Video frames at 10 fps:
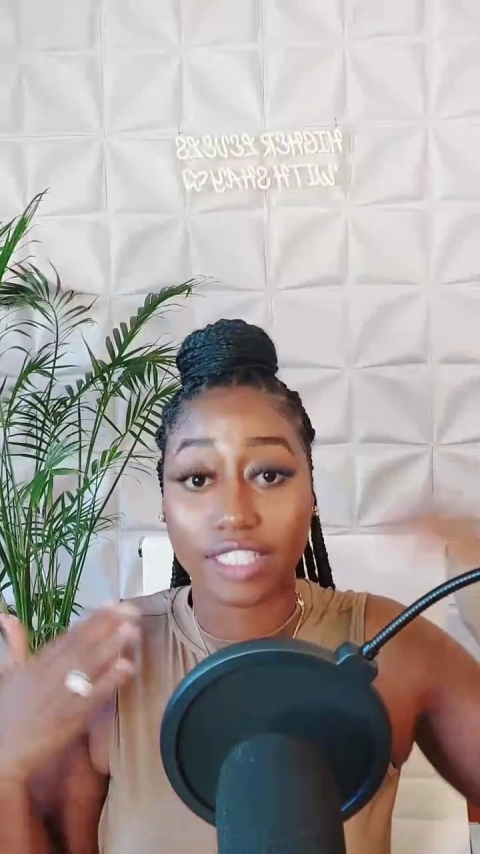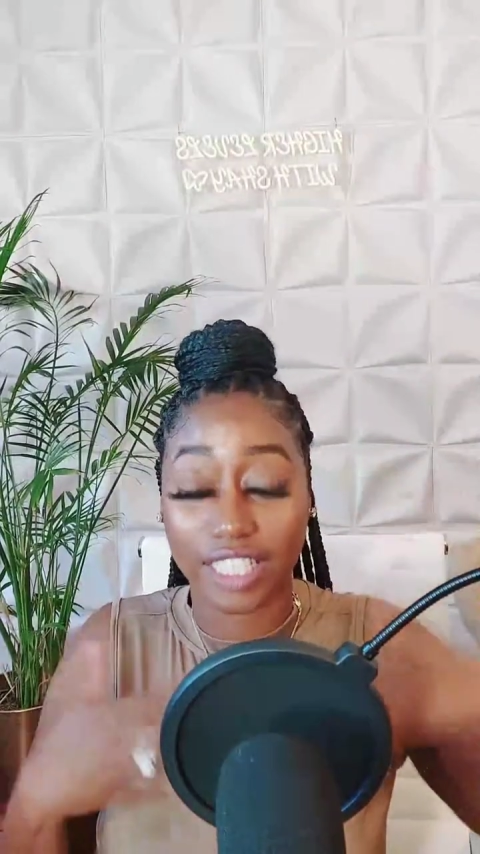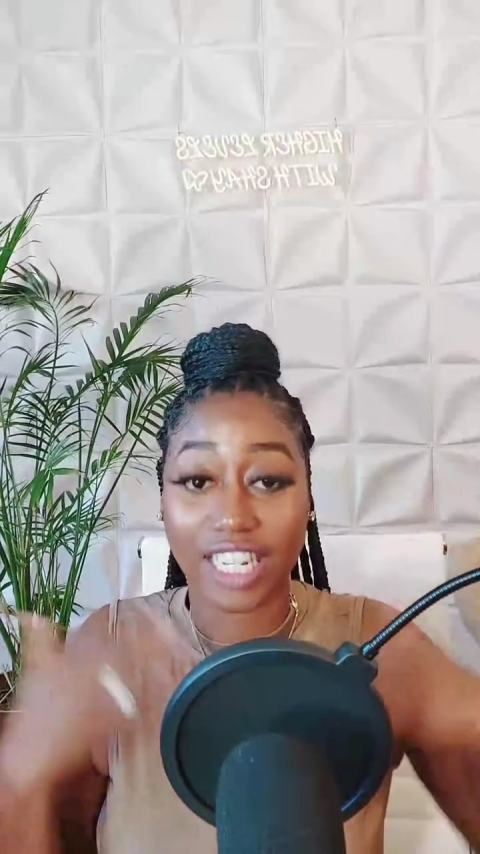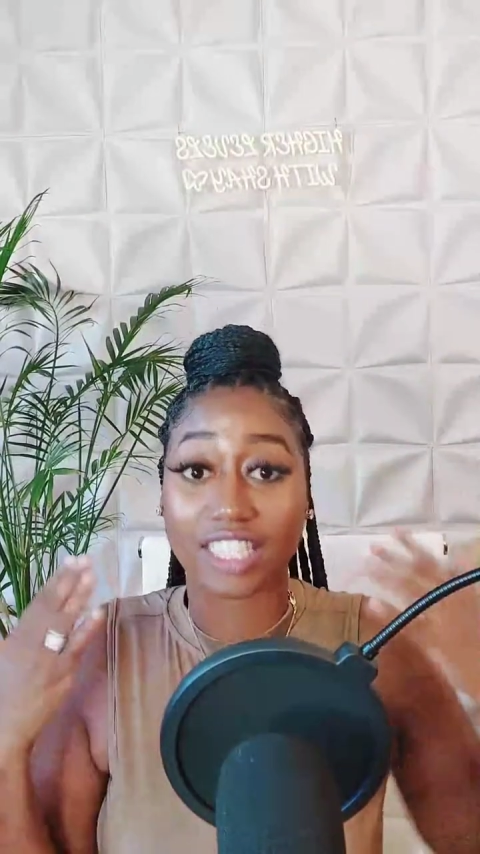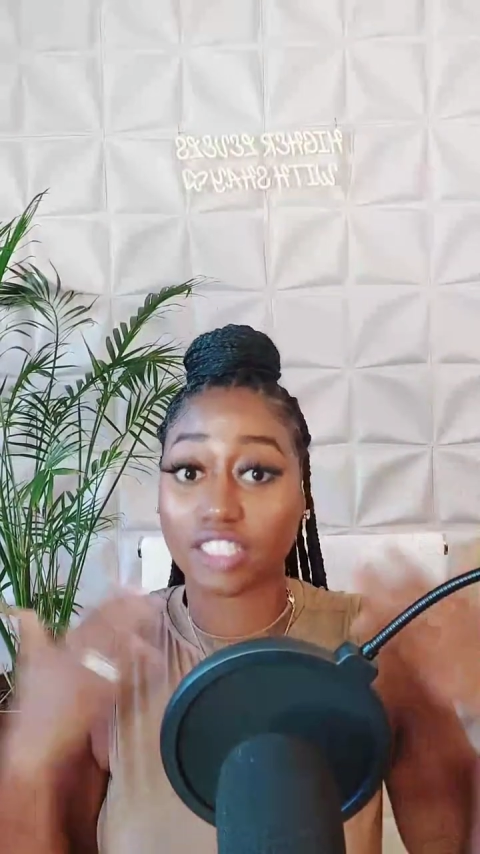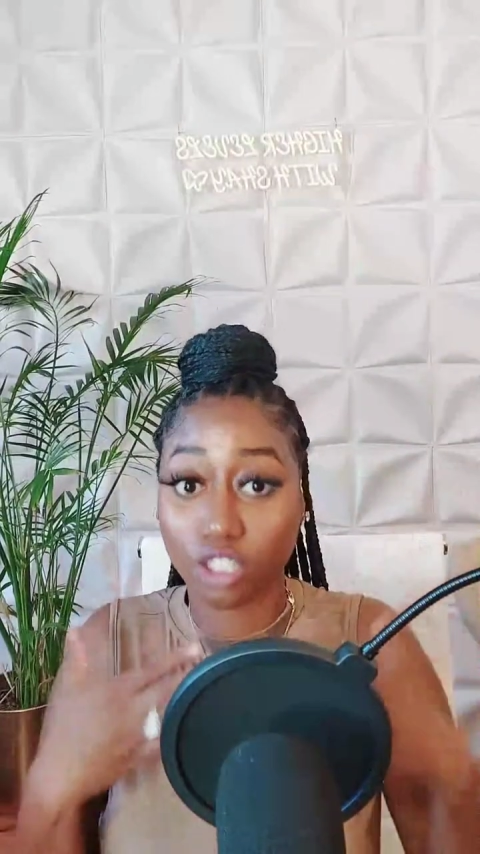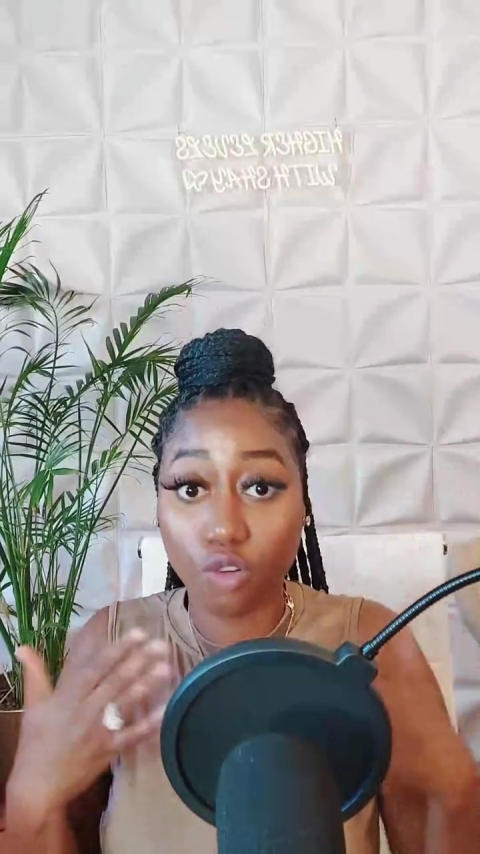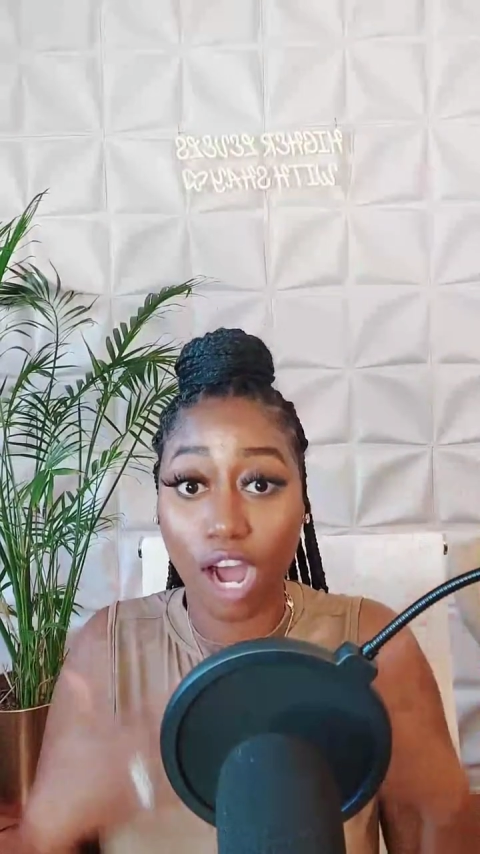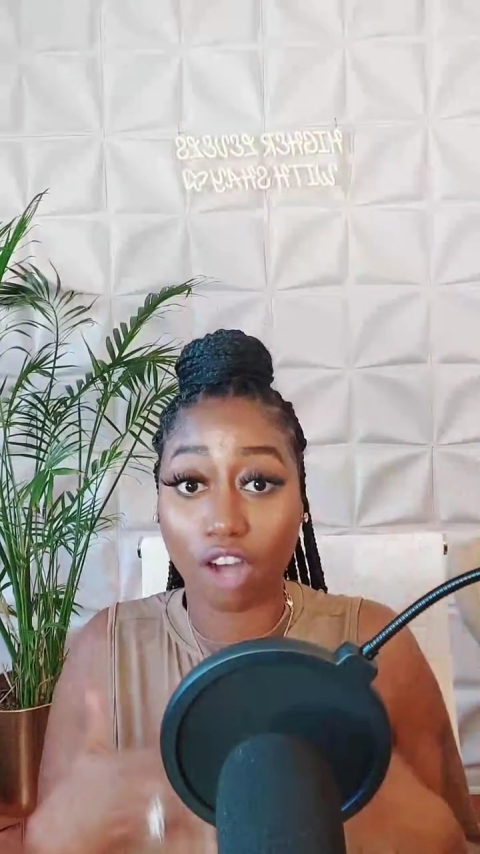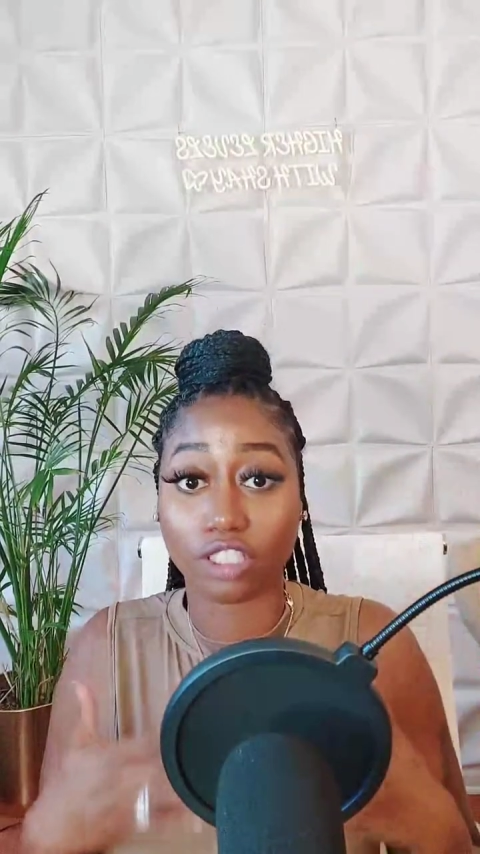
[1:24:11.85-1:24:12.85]
then that
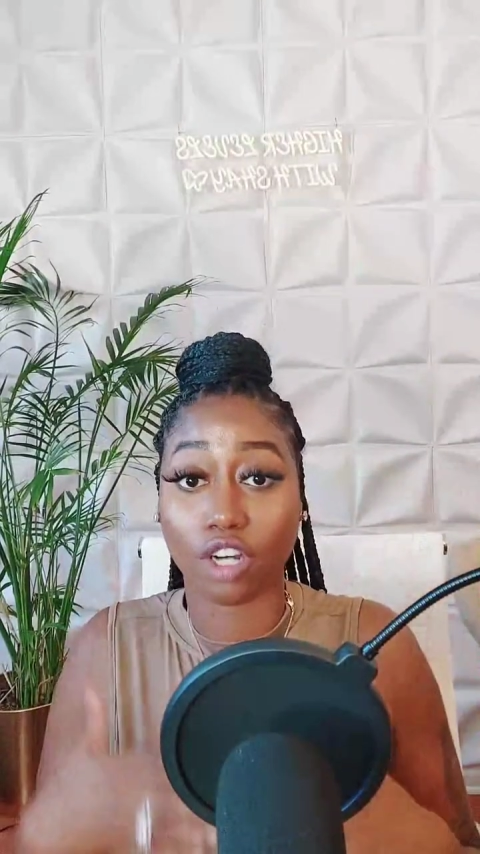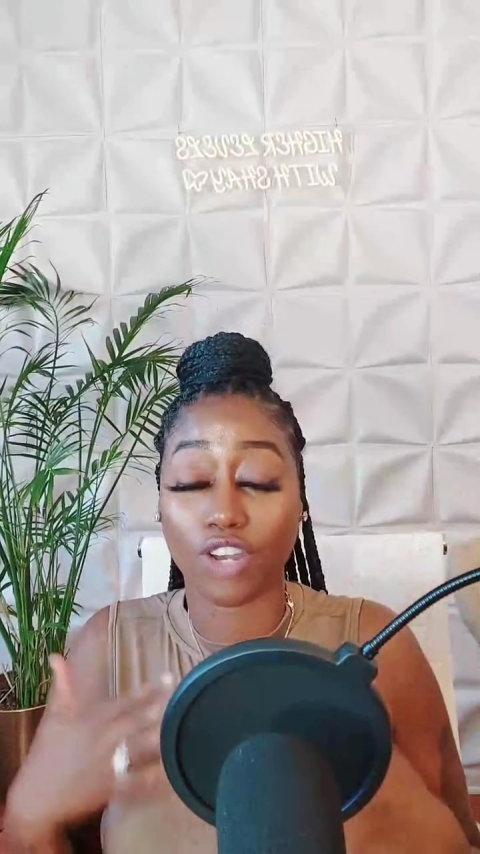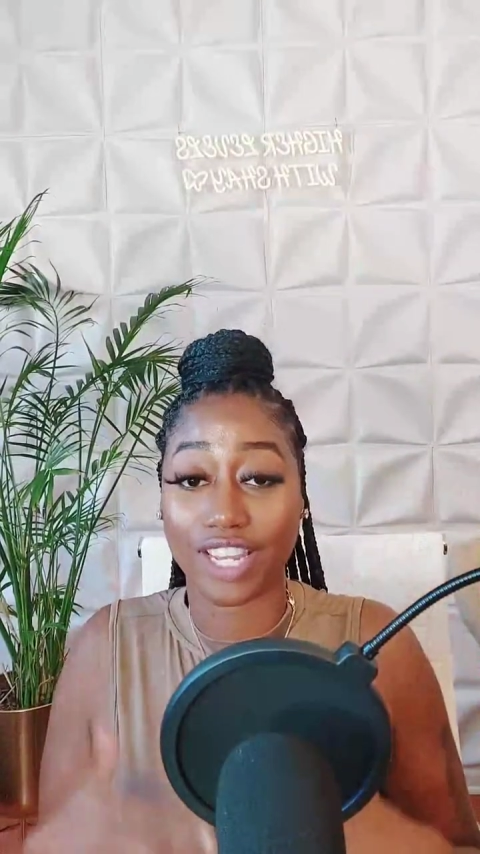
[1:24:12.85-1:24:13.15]
too also